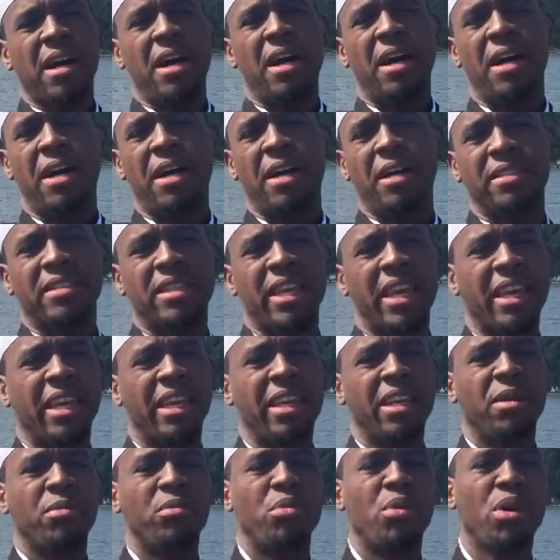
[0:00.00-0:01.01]
uh,
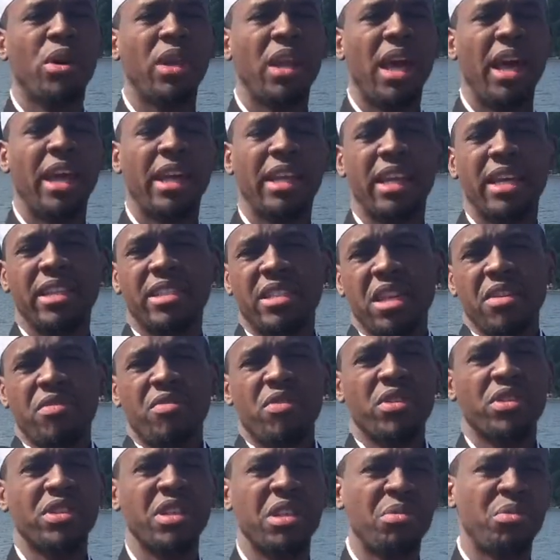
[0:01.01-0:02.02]
taking a book like, let's say,
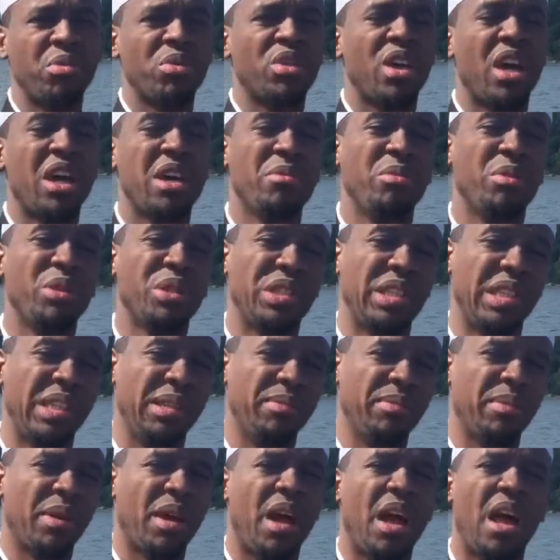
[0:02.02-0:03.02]
for example, Sahih
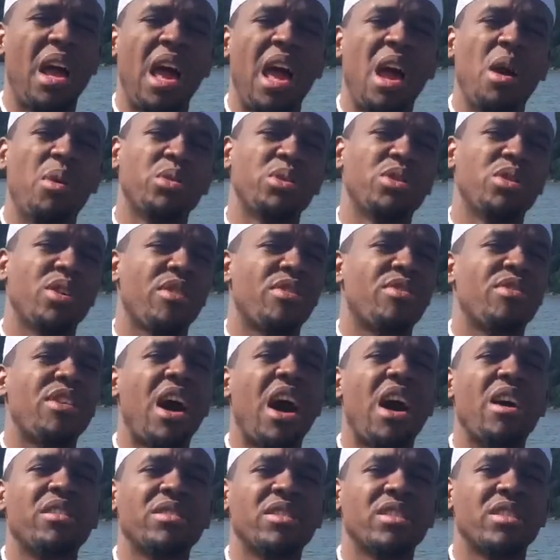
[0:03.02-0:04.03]
Muslim, in which there are
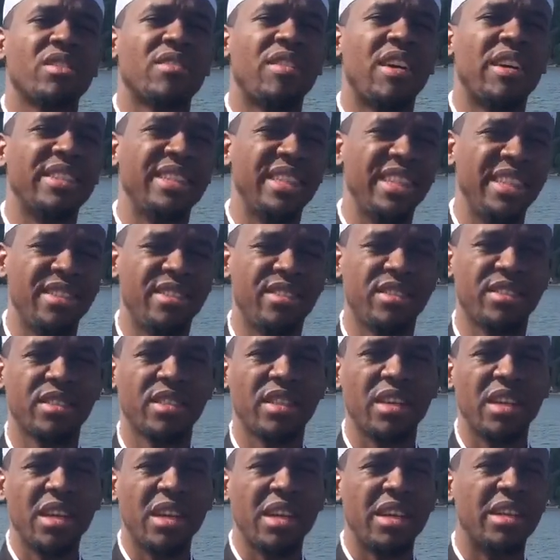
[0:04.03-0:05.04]
thousands of hadiths,
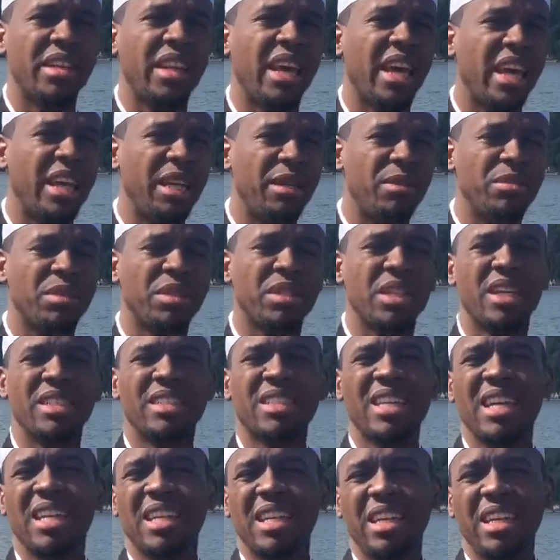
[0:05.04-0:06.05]
names,
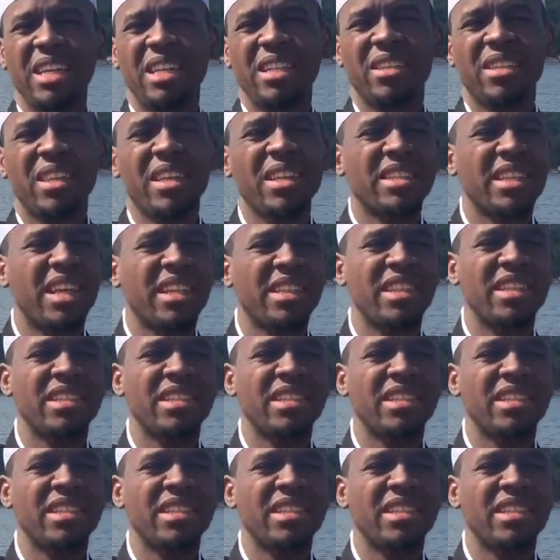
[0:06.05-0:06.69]
asanid, things like